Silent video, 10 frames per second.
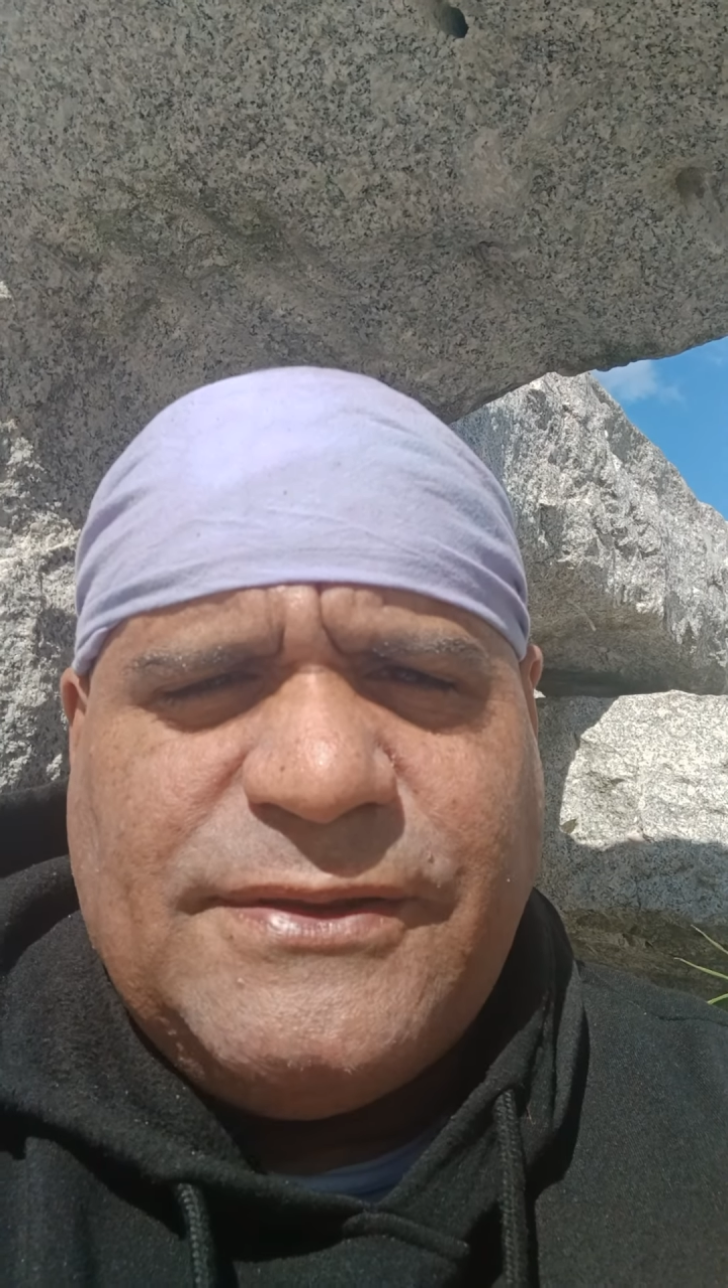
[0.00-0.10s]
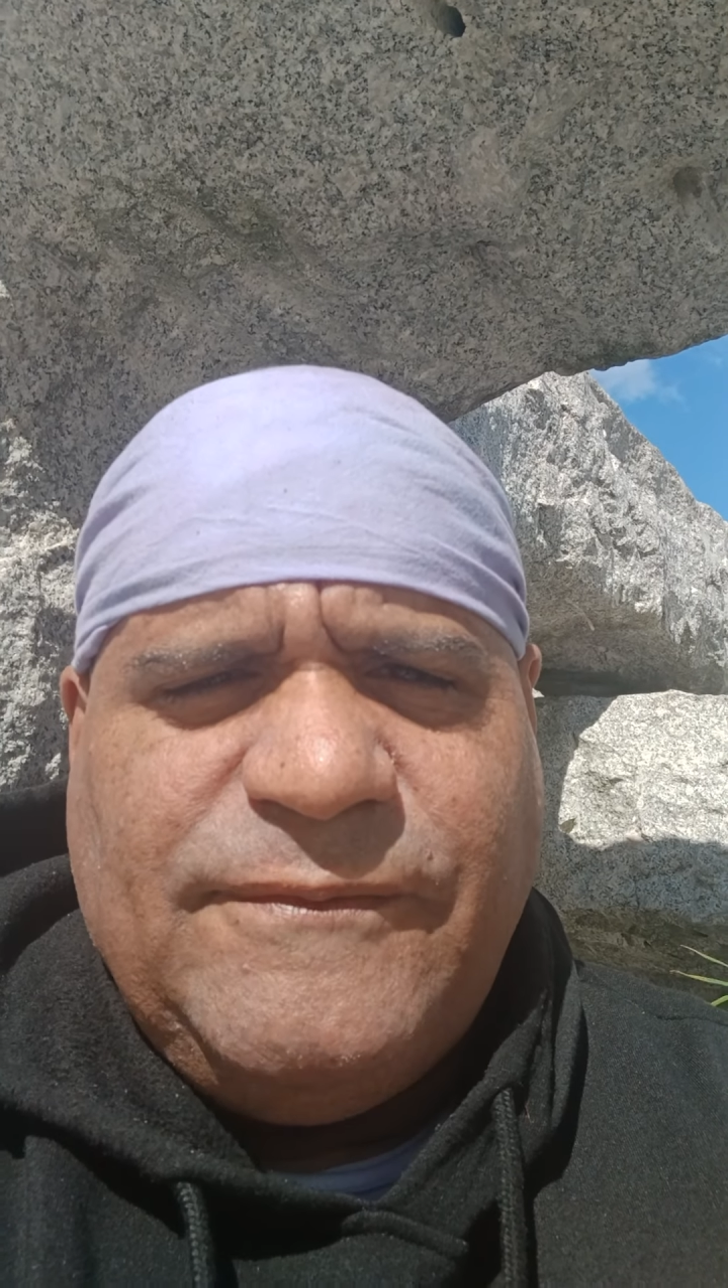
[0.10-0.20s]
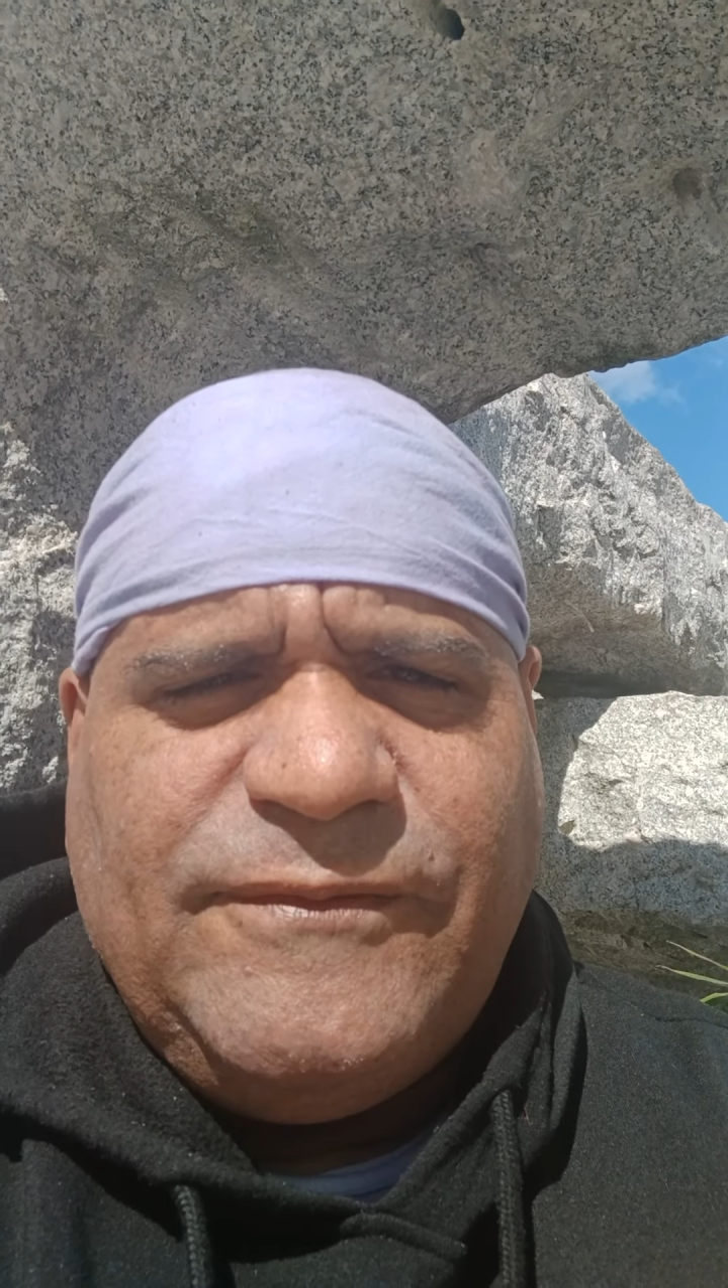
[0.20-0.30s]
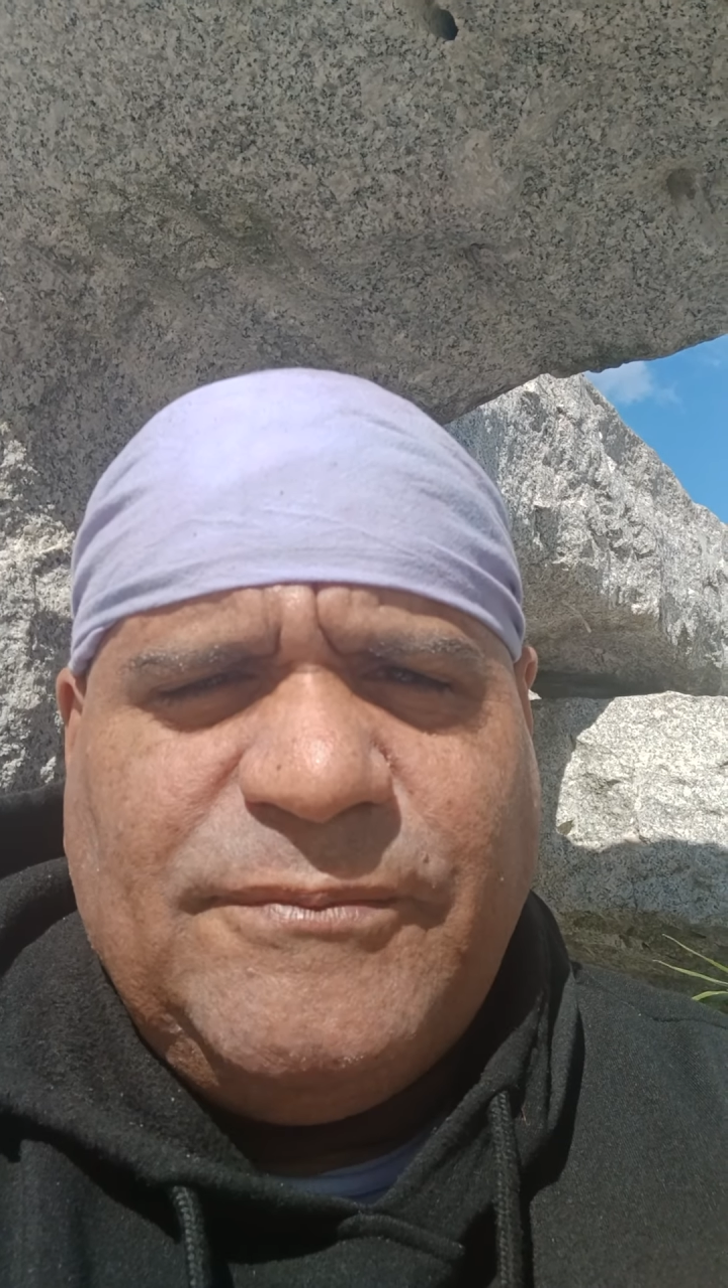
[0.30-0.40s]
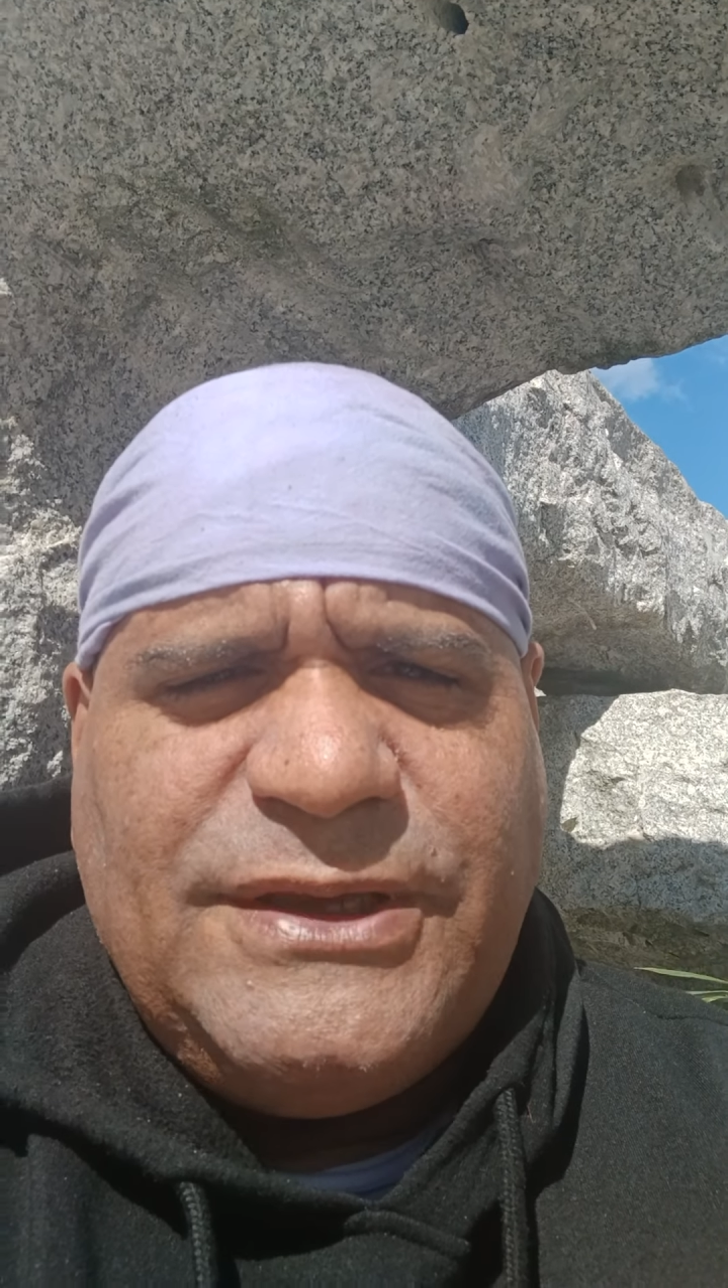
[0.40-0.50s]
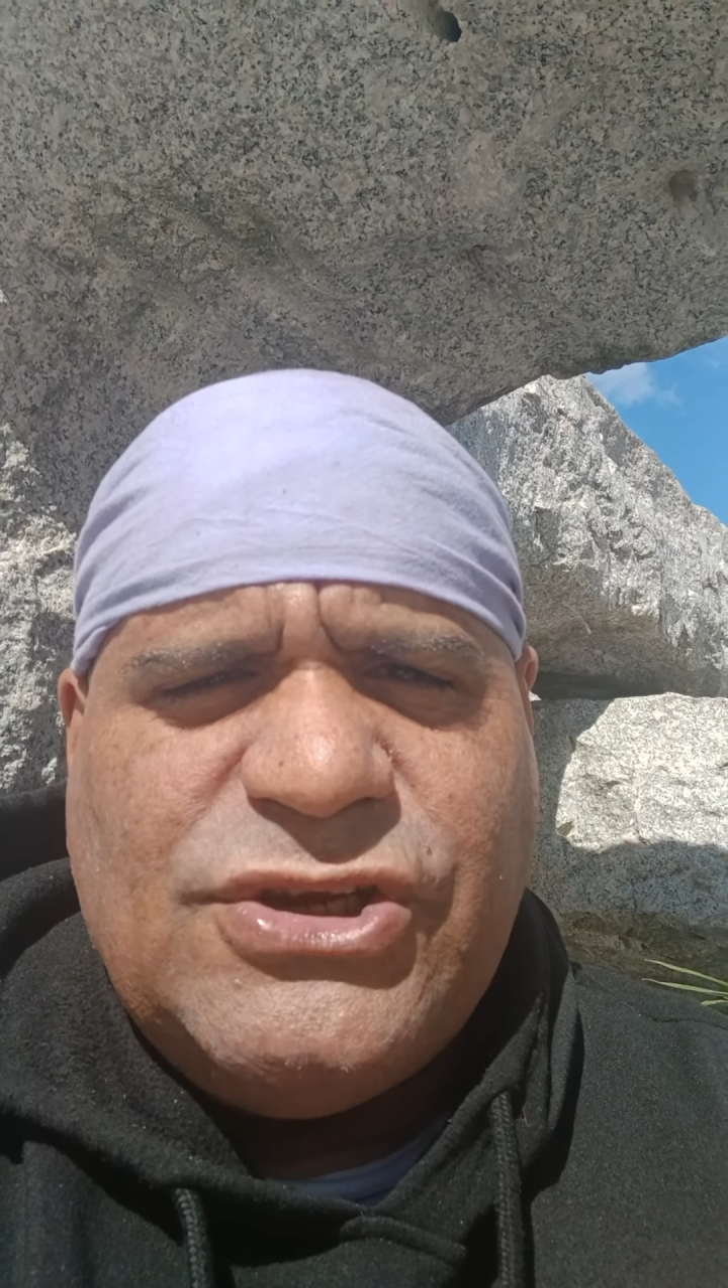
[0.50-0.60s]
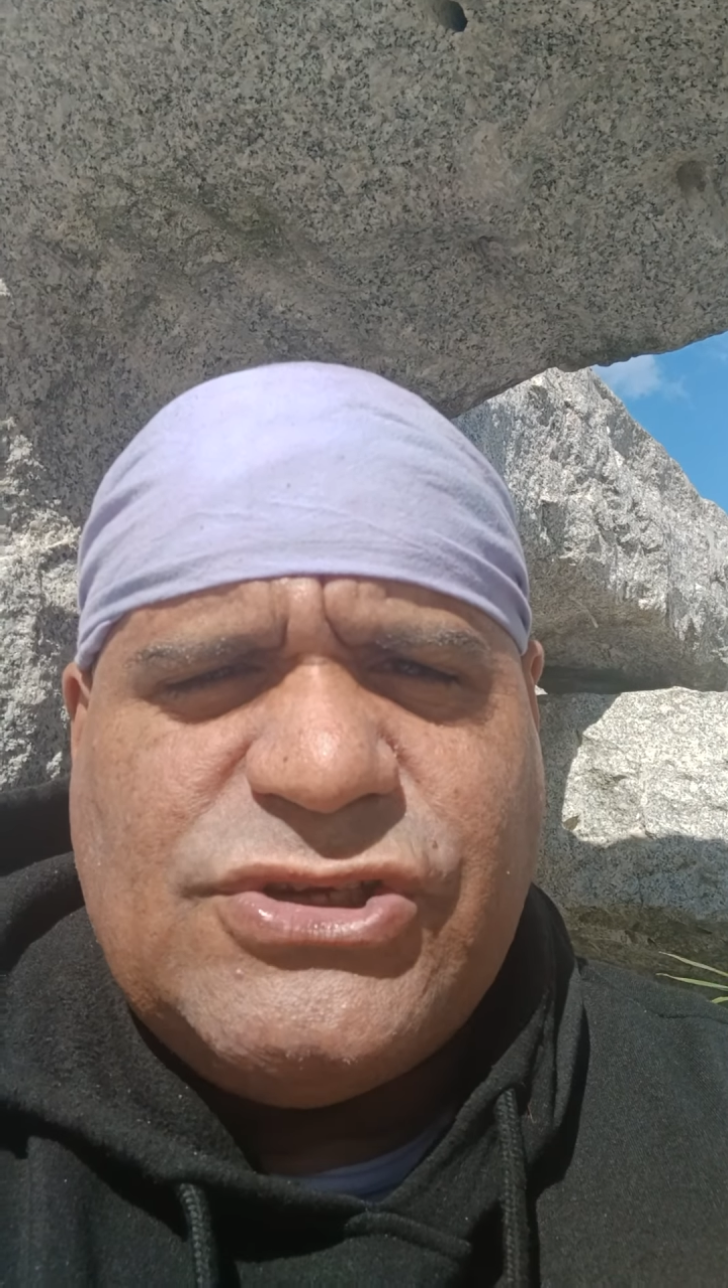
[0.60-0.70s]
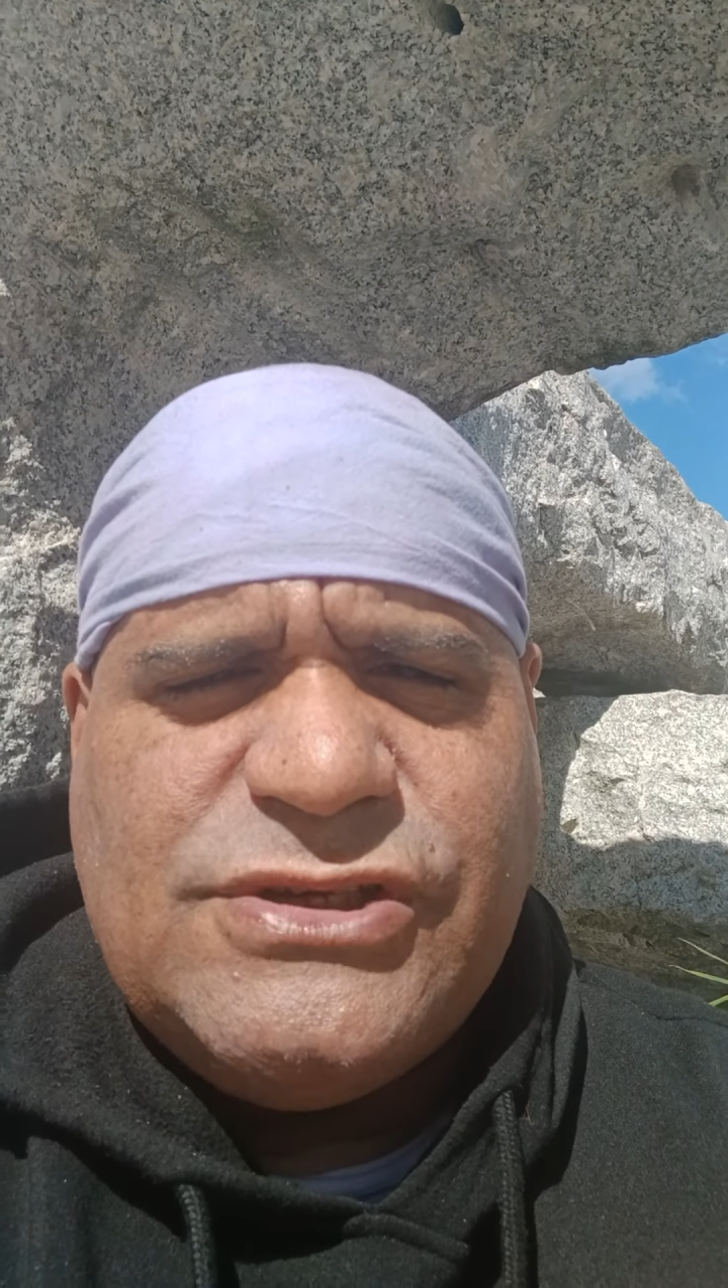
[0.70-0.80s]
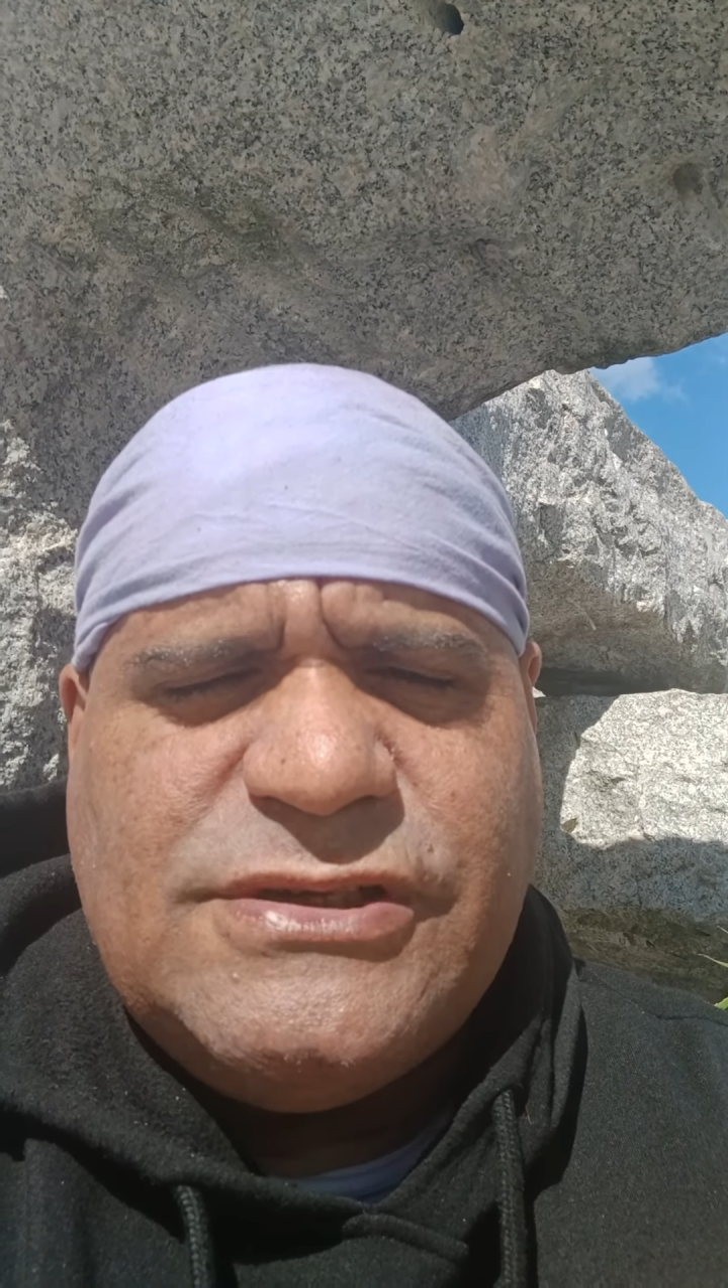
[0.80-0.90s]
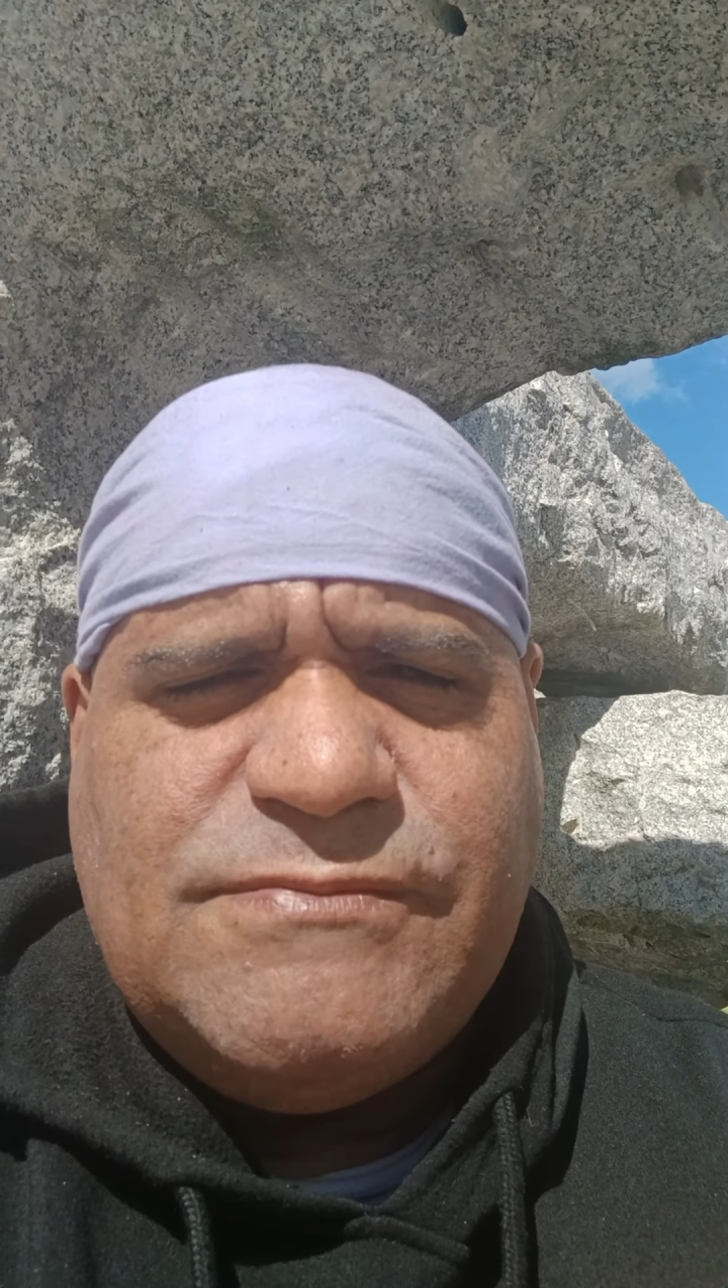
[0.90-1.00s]

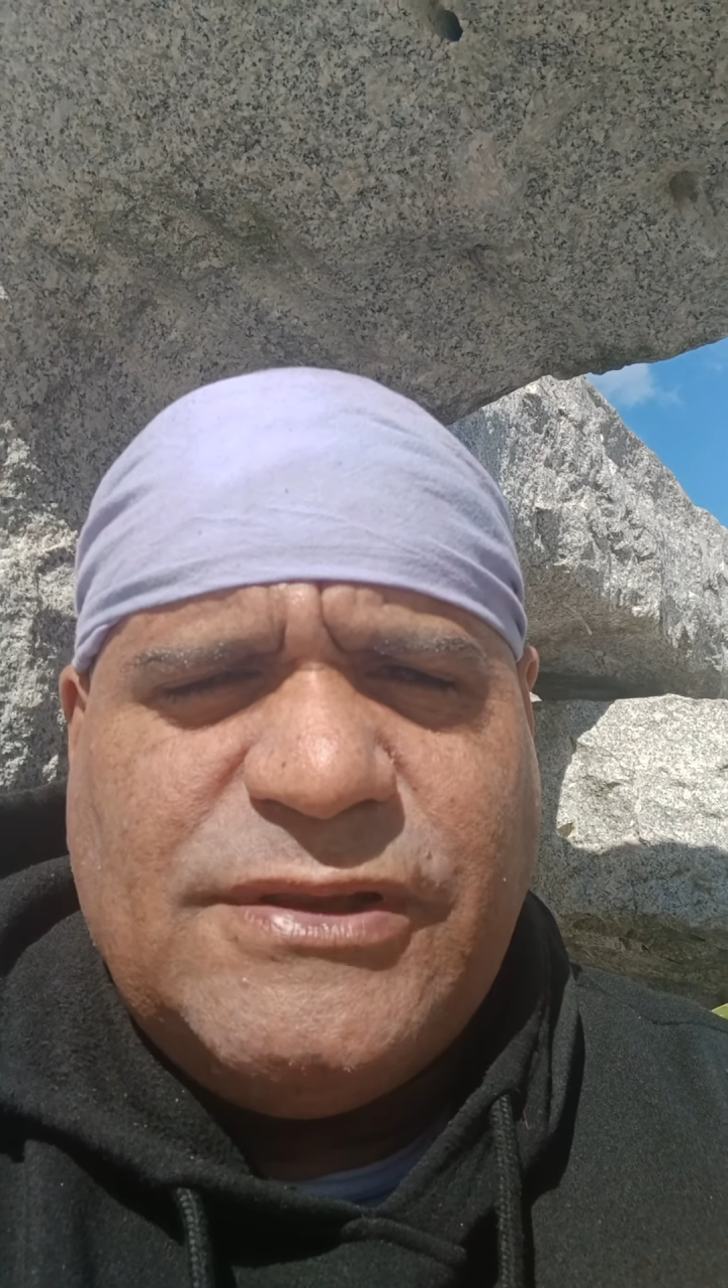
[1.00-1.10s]
information,